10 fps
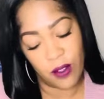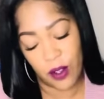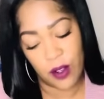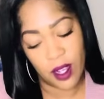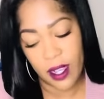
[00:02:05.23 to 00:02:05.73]

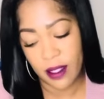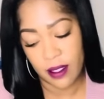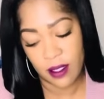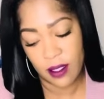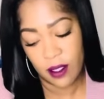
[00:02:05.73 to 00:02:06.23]
you're
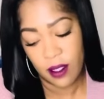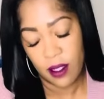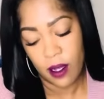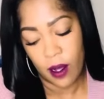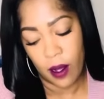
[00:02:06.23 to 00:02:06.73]
not.
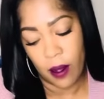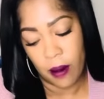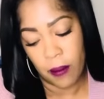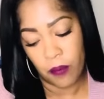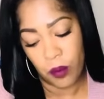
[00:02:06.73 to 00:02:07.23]

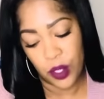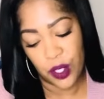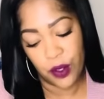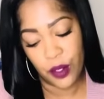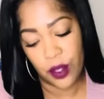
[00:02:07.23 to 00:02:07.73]
Um,
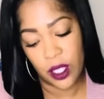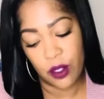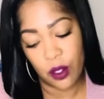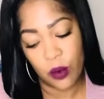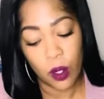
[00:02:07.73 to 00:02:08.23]
material
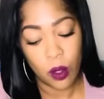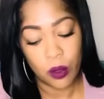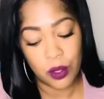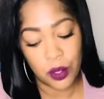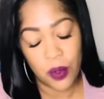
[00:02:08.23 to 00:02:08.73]
things don't
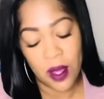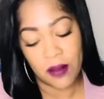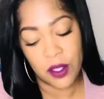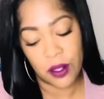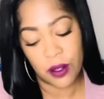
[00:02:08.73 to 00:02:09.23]
hold you. You
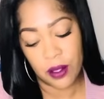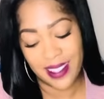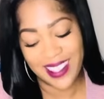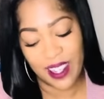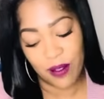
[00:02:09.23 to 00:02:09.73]
have a certain
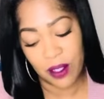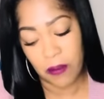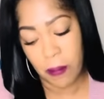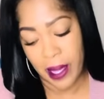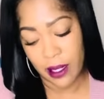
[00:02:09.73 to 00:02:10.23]
level
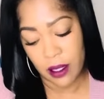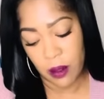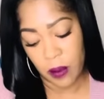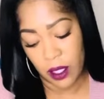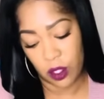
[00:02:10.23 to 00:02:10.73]
of
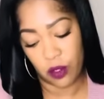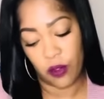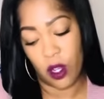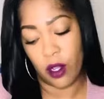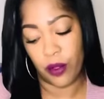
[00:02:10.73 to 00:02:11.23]
balance because
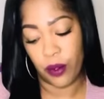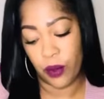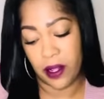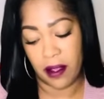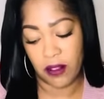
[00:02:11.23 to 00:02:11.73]
you've gone
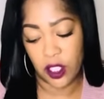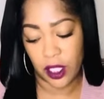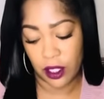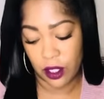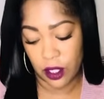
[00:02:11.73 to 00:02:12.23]
through a life
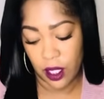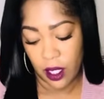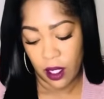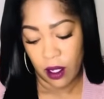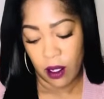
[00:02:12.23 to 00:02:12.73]
change,
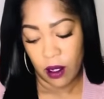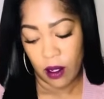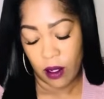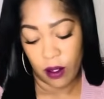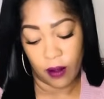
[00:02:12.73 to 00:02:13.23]

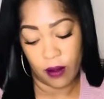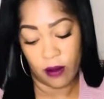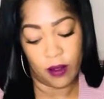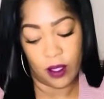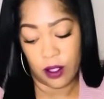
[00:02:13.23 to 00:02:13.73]

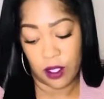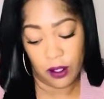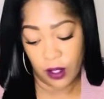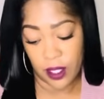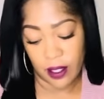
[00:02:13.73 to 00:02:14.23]
a
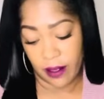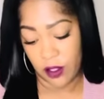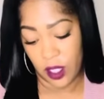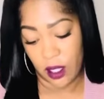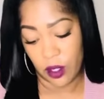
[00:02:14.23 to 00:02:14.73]
serious life
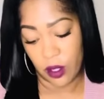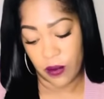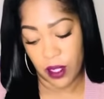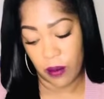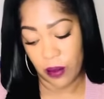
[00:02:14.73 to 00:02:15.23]
change. You
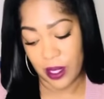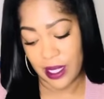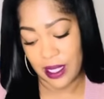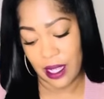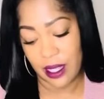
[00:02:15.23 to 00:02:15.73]
have temperance,
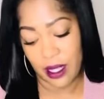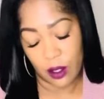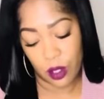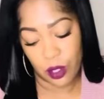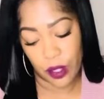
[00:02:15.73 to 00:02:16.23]
death,
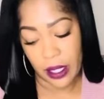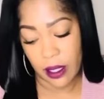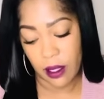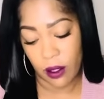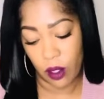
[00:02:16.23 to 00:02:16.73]
and
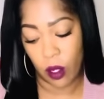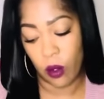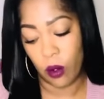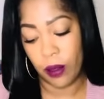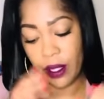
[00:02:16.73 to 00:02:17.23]
strength. Your
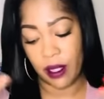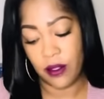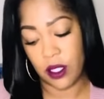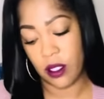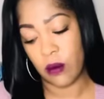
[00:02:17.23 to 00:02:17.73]
whole belief
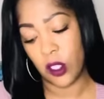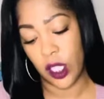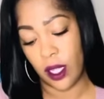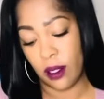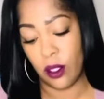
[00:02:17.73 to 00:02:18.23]
system
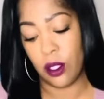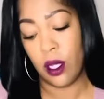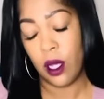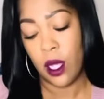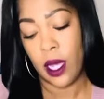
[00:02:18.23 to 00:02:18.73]
changed,
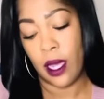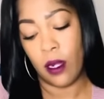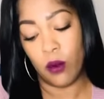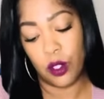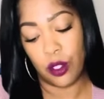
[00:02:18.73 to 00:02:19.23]
and
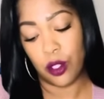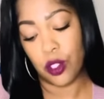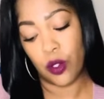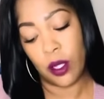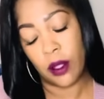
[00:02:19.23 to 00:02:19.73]
it was your
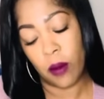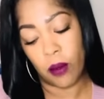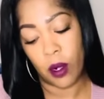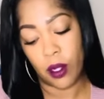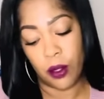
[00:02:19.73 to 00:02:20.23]
strength that
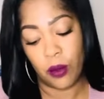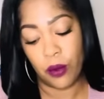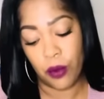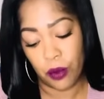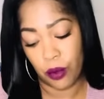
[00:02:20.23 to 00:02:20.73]
brought
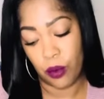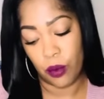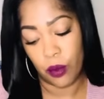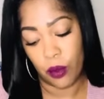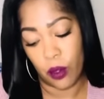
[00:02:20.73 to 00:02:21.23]
you
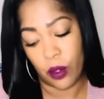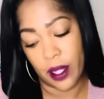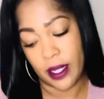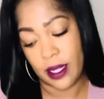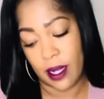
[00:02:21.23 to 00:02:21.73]
through all
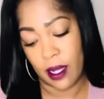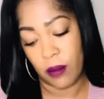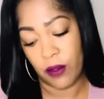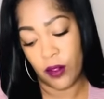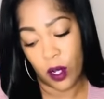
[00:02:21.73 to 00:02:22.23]
that
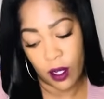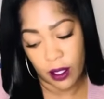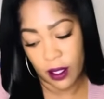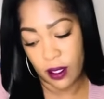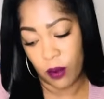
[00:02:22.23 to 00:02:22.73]
time of
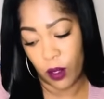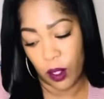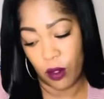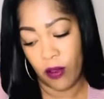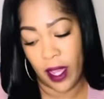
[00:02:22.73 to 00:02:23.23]
darkness where
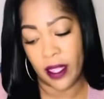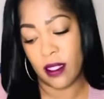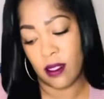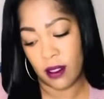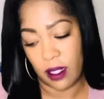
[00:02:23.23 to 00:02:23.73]
you've had
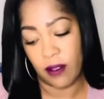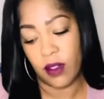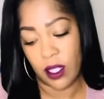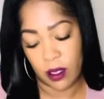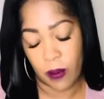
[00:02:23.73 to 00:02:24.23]
to leave
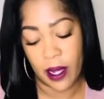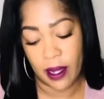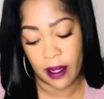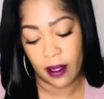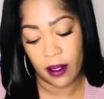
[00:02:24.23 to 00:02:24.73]
things
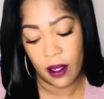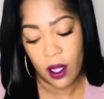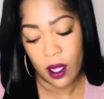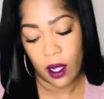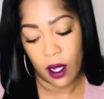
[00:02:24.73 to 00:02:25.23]
behind,
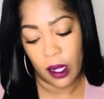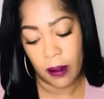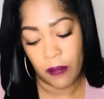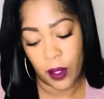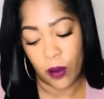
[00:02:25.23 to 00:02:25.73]

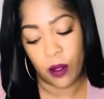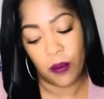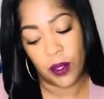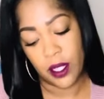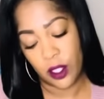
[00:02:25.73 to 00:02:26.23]
um, only
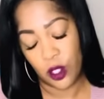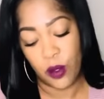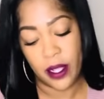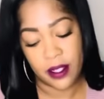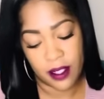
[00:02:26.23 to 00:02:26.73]
because
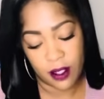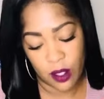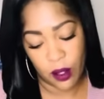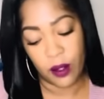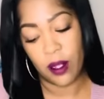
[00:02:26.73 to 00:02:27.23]
you had to get a
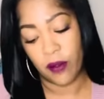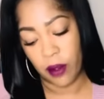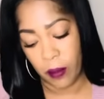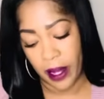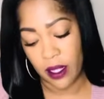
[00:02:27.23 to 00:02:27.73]
certain
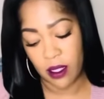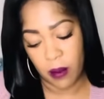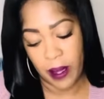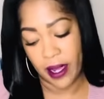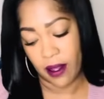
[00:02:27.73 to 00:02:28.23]
level of balance
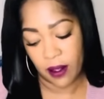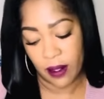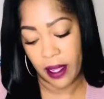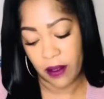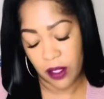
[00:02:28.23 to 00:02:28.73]
back in your
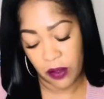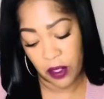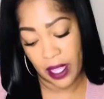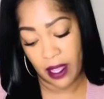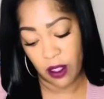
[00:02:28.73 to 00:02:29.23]
life to
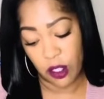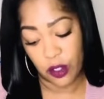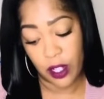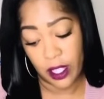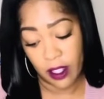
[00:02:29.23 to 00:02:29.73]
regain your
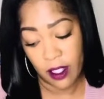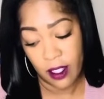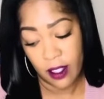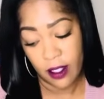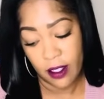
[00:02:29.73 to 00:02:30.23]
strength
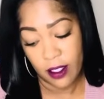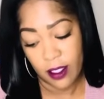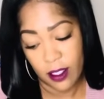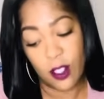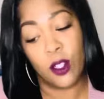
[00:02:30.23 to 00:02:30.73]

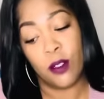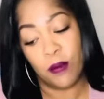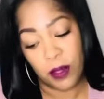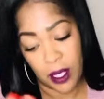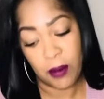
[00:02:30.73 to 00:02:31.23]

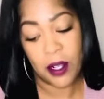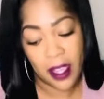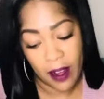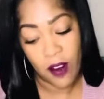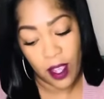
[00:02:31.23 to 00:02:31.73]
to be able to
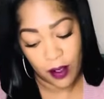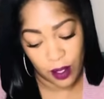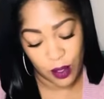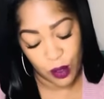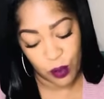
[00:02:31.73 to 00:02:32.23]
carry out
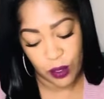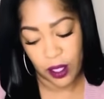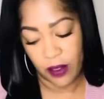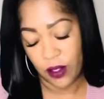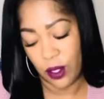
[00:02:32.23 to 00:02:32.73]
these new
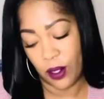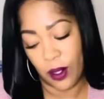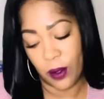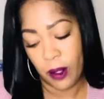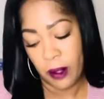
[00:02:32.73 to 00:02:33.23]
beliefs, you
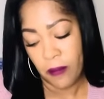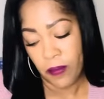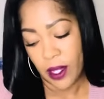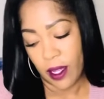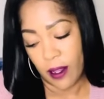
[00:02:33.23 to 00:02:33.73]
know.
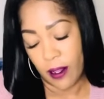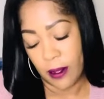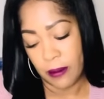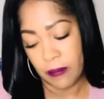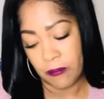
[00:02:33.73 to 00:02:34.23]

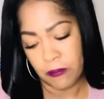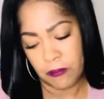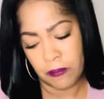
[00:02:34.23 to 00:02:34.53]
Um,